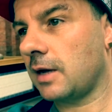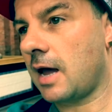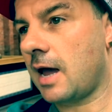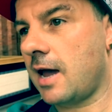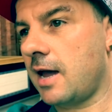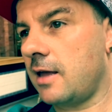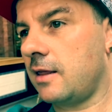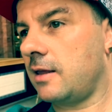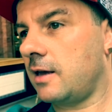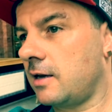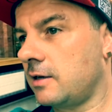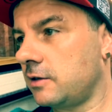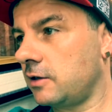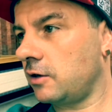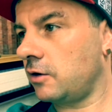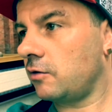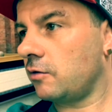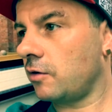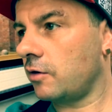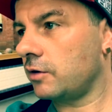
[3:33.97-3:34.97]
and there's the
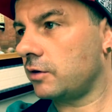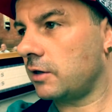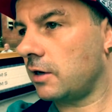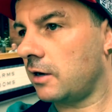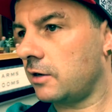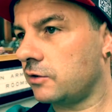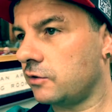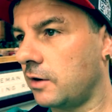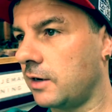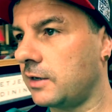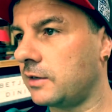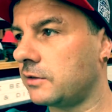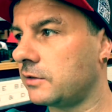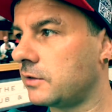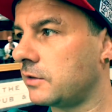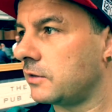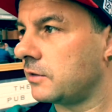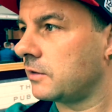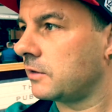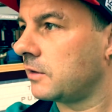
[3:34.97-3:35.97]
Eurostar trains
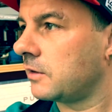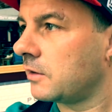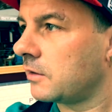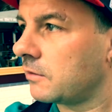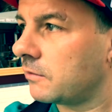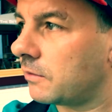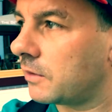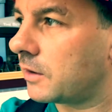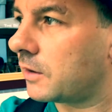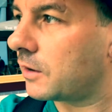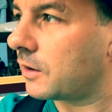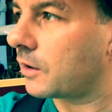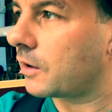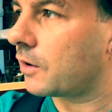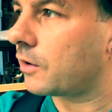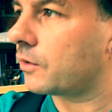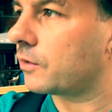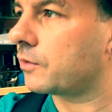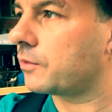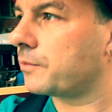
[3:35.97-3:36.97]
ready to
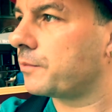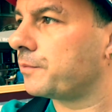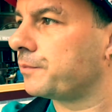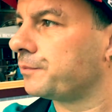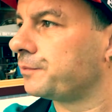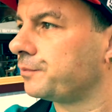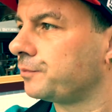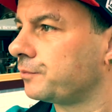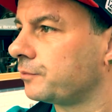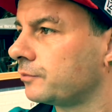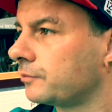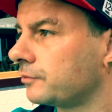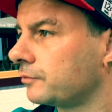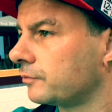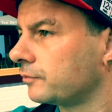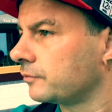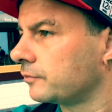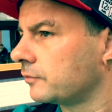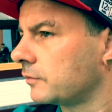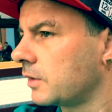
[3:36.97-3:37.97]
go.
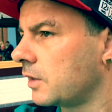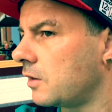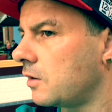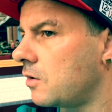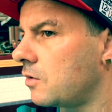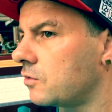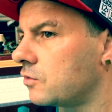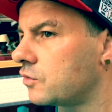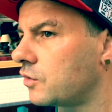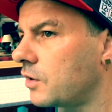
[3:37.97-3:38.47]
Long